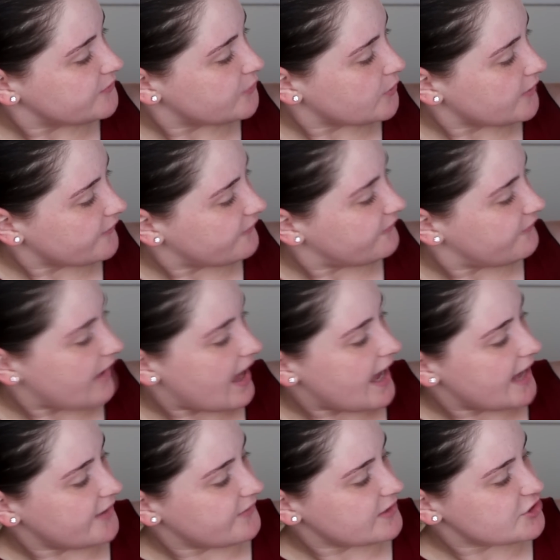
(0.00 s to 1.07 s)
4,
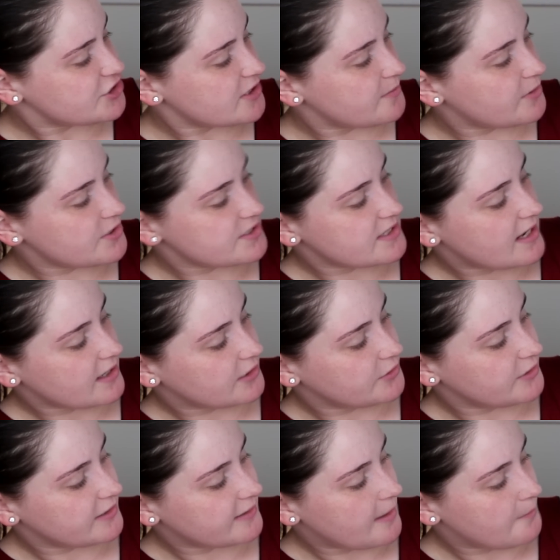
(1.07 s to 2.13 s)
5 shimmers, not
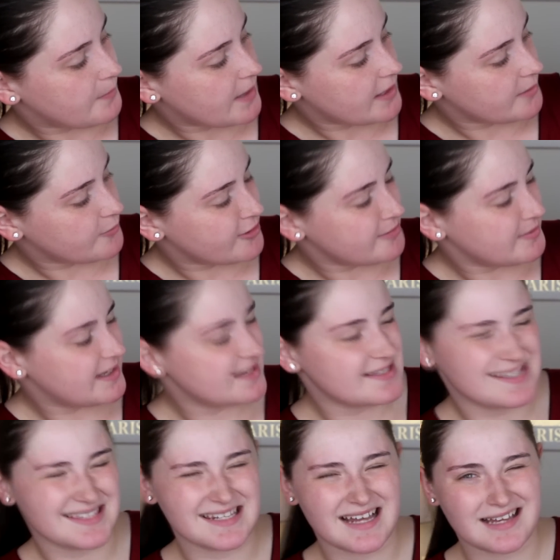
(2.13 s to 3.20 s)
including that bottom one because
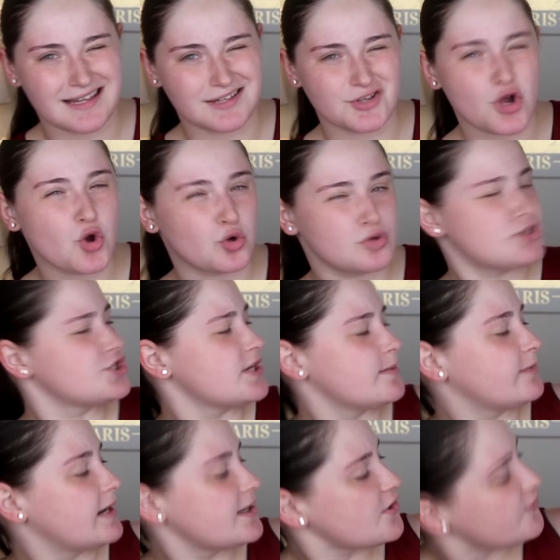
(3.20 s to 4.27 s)
it's not a total
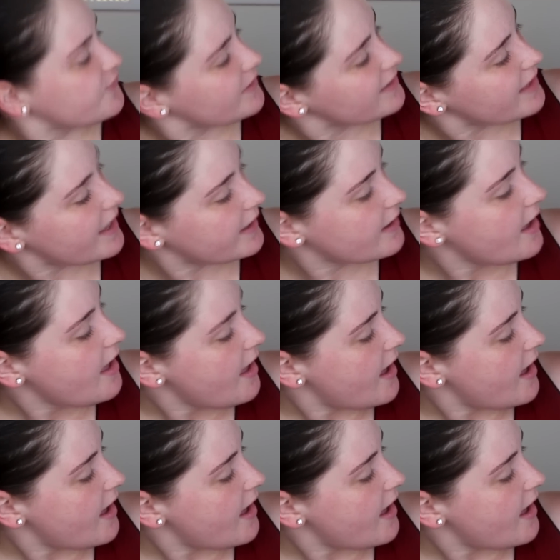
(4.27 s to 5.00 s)
shimmer, I don't feel like.